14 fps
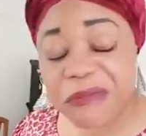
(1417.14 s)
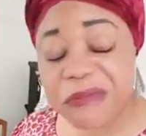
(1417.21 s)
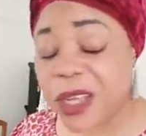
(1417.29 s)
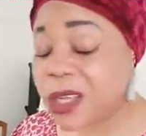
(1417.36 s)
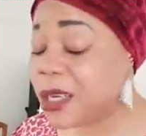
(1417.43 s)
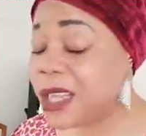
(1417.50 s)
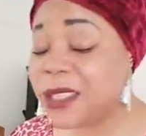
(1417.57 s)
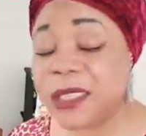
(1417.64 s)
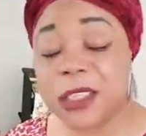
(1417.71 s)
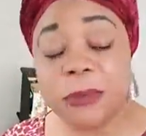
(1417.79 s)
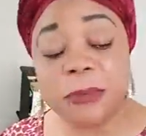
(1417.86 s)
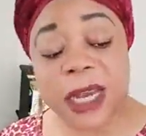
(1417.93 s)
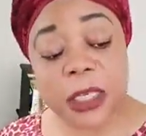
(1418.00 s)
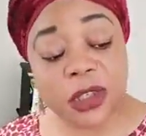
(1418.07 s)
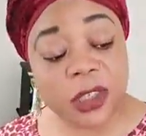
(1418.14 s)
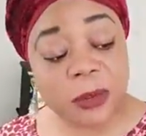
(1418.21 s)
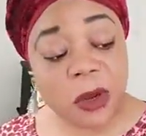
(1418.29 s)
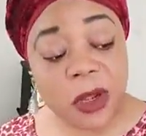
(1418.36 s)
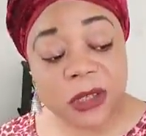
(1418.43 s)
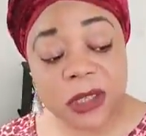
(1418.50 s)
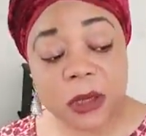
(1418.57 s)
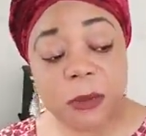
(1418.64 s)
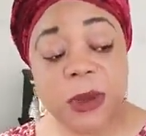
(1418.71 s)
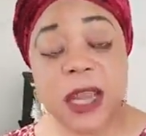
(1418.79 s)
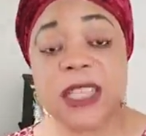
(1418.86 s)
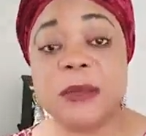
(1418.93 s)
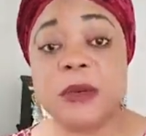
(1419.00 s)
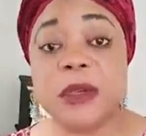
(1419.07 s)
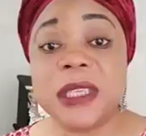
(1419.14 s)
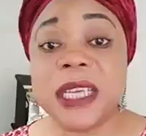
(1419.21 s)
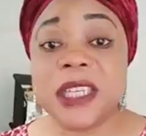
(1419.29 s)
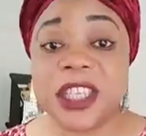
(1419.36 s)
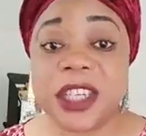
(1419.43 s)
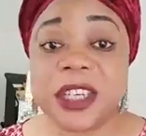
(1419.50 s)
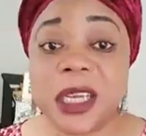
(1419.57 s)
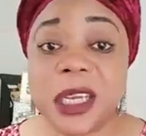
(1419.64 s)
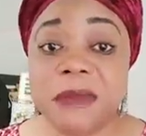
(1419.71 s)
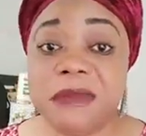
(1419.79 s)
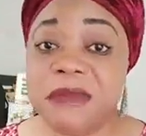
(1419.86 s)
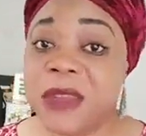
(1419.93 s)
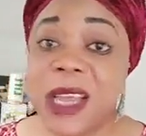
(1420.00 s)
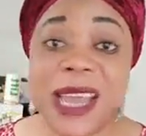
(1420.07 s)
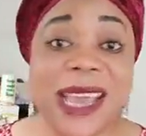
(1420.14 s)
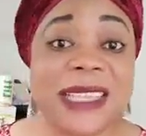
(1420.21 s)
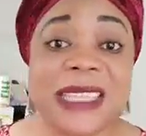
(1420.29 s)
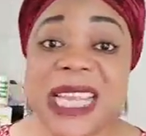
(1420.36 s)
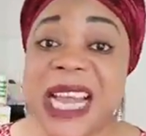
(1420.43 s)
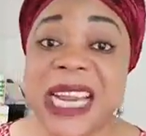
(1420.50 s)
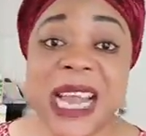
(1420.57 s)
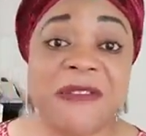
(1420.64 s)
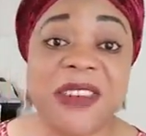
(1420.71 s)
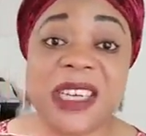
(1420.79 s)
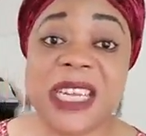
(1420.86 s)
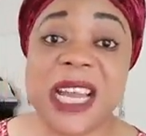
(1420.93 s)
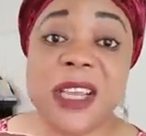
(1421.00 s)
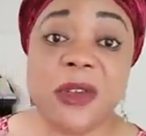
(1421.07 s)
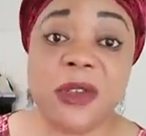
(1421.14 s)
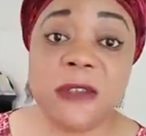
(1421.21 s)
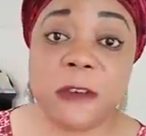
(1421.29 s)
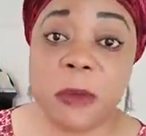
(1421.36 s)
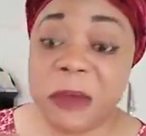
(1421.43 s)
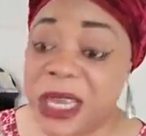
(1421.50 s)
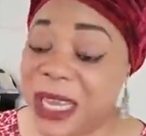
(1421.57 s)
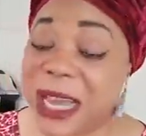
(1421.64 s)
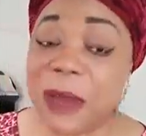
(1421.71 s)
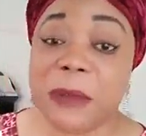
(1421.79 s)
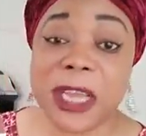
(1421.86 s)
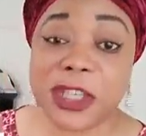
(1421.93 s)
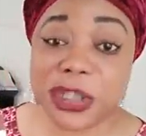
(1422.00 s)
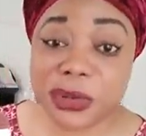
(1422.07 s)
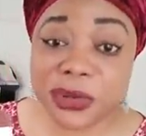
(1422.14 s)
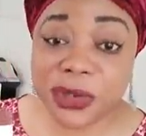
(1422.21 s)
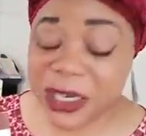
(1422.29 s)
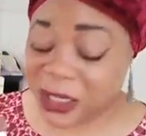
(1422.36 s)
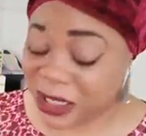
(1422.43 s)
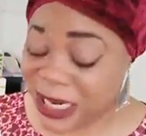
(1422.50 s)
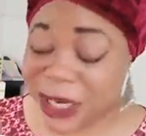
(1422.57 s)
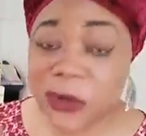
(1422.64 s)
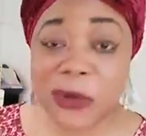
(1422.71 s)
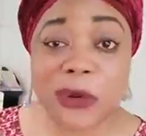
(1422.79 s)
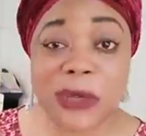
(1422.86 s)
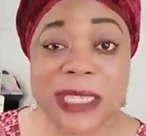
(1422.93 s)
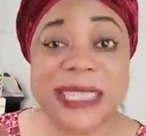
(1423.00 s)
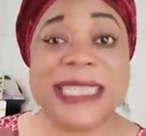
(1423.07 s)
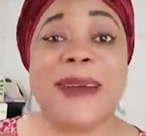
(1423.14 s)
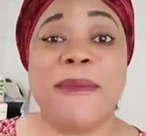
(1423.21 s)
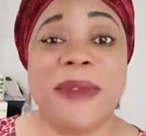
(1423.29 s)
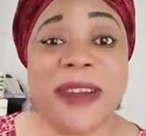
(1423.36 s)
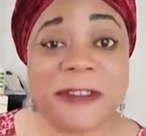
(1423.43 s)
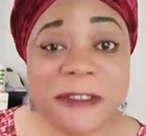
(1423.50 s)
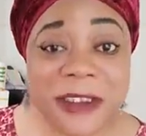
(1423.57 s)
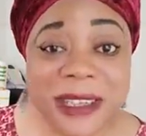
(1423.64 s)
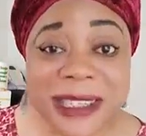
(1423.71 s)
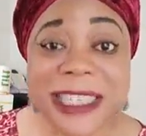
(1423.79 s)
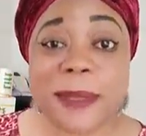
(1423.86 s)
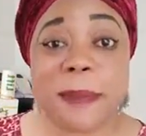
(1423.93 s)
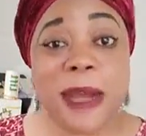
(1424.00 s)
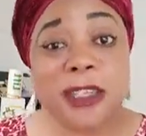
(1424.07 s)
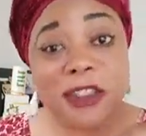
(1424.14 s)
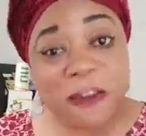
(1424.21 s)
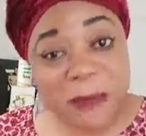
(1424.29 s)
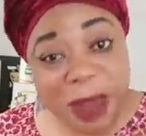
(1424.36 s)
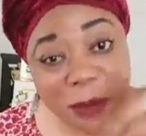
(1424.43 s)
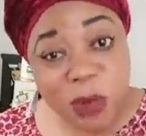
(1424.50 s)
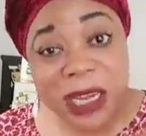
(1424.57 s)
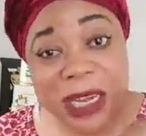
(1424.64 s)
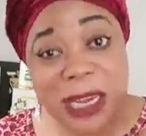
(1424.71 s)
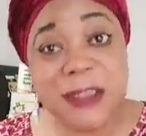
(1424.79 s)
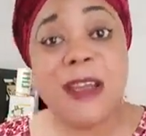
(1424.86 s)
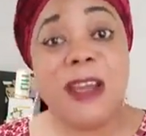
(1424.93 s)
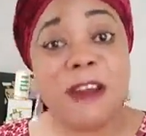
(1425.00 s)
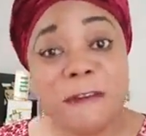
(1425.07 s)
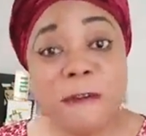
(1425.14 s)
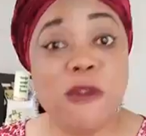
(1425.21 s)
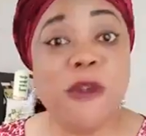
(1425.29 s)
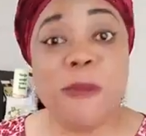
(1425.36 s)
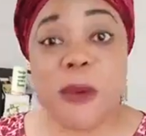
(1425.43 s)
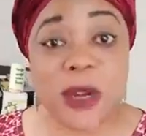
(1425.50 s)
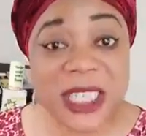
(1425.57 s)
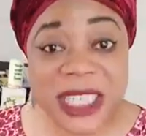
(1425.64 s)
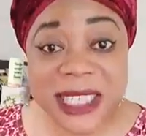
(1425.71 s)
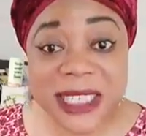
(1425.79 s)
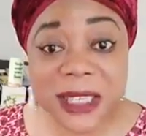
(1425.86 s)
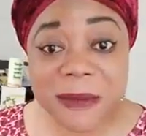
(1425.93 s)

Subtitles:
that is my Juice Plus plant protein shake. It's an everyday use for me and my children. They know it's their breakfast. It's part of my monthly food budget.